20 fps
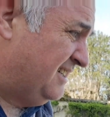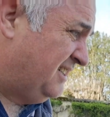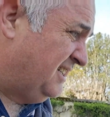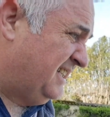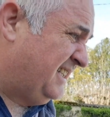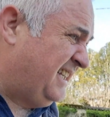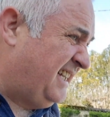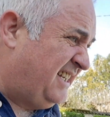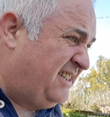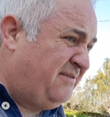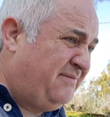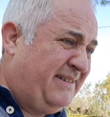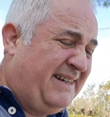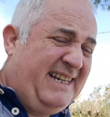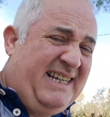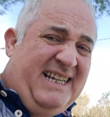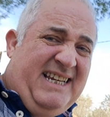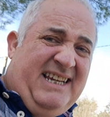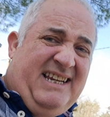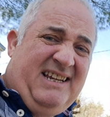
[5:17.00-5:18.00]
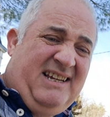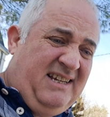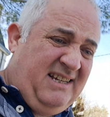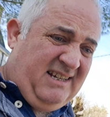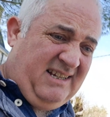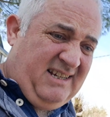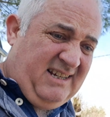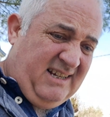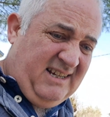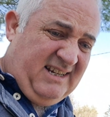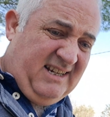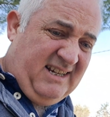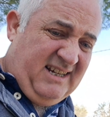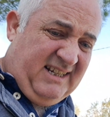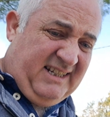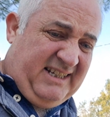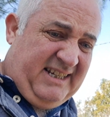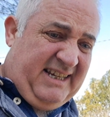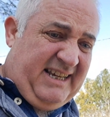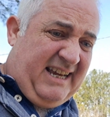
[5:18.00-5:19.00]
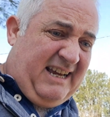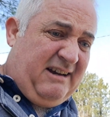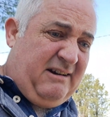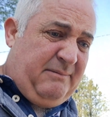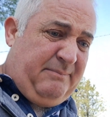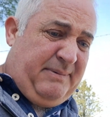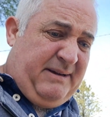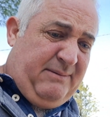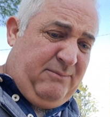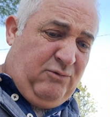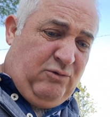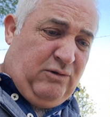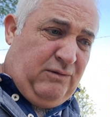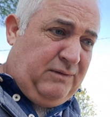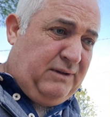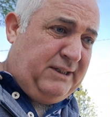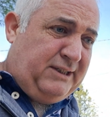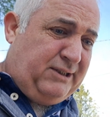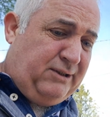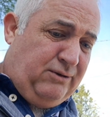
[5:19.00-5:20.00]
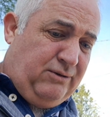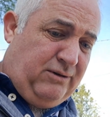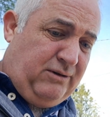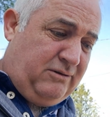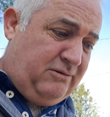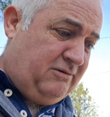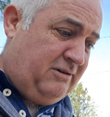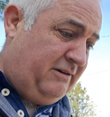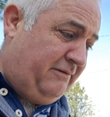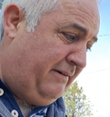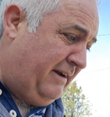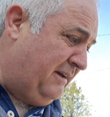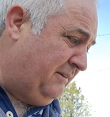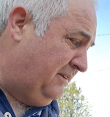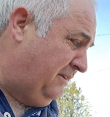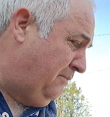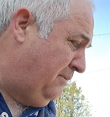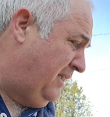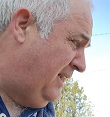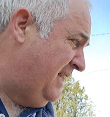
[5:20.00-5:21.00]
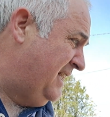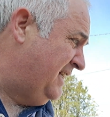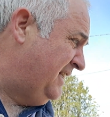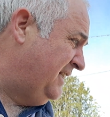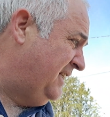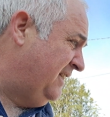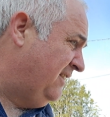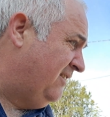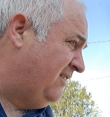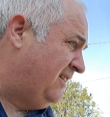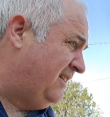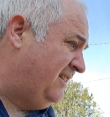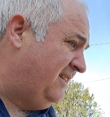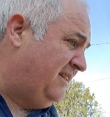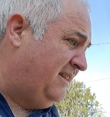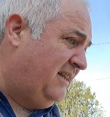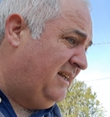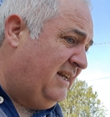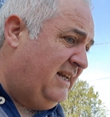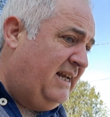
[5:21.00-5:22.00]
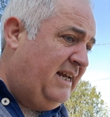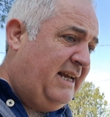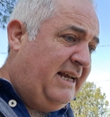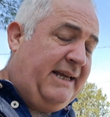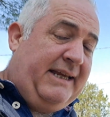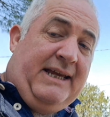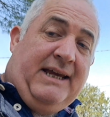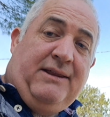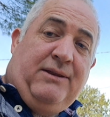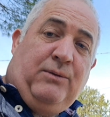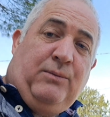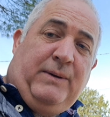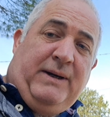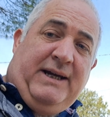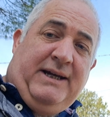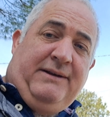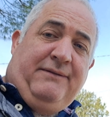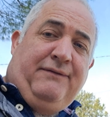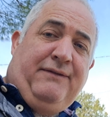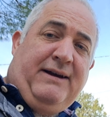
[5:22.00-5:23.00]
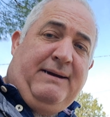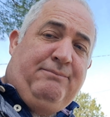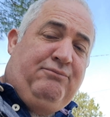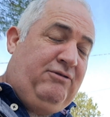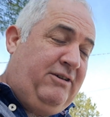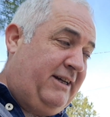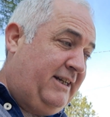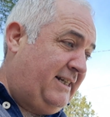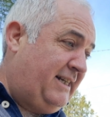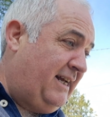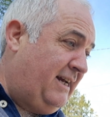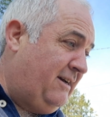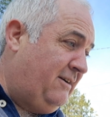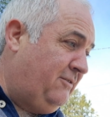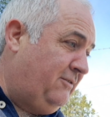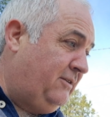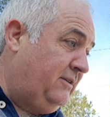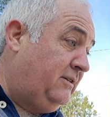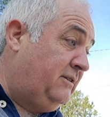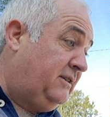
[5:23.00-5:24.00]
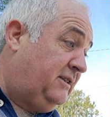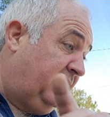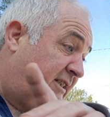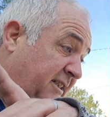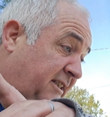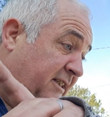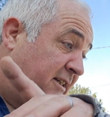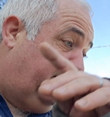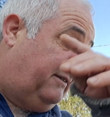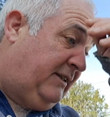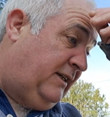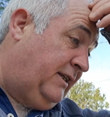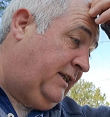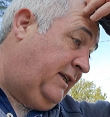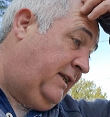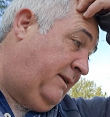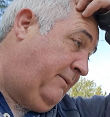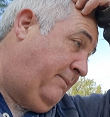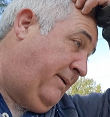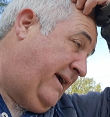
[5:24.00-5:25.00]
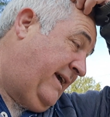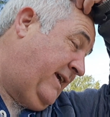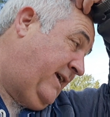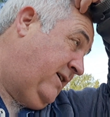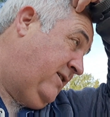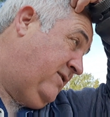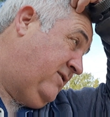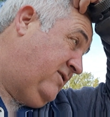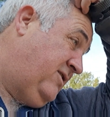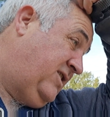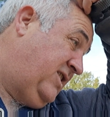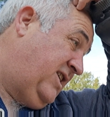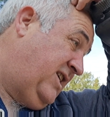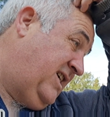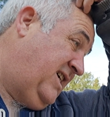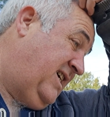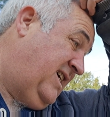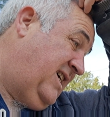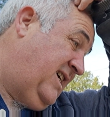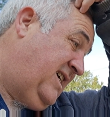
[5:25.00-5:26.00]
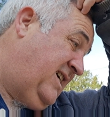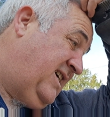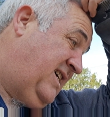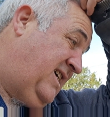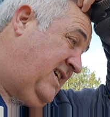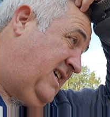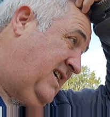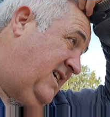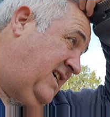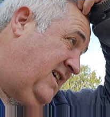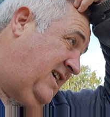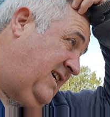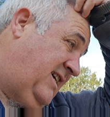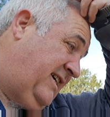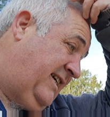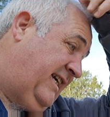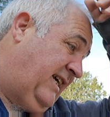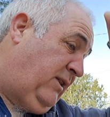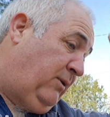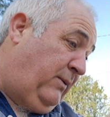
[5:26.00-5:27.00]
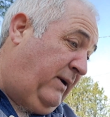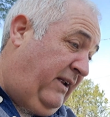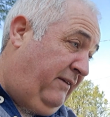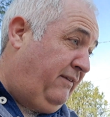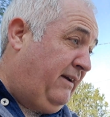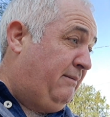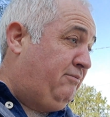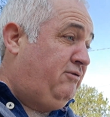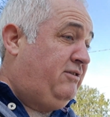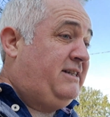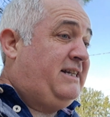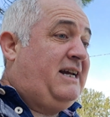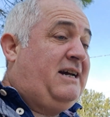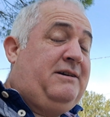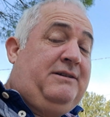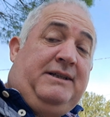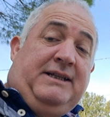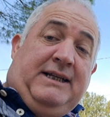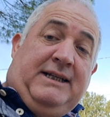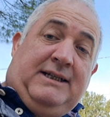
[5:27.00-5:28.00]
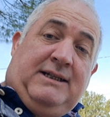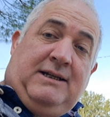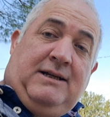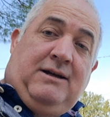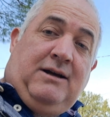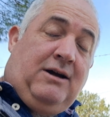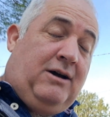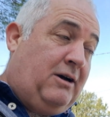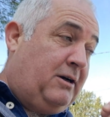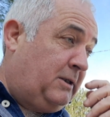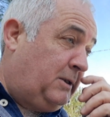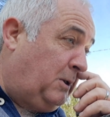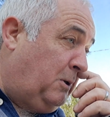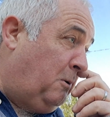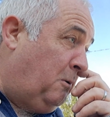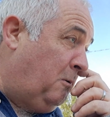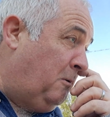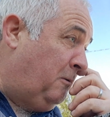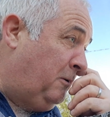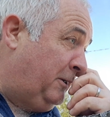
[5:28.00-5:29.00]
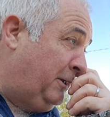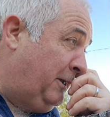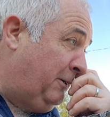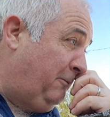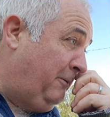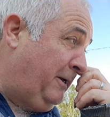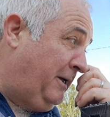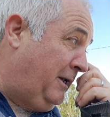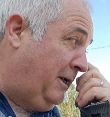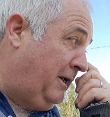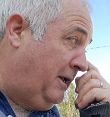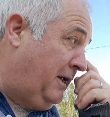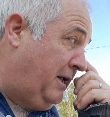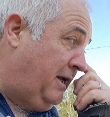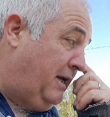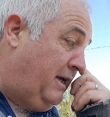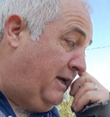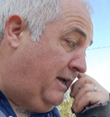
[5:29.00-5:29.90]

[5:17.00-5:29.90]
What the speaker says: Just need to really dig out a bit more of the soil around the place, and then I can get the weed fabric down, just as I've done in the backyard. Get the weed fabric down, then hardcore, and then we can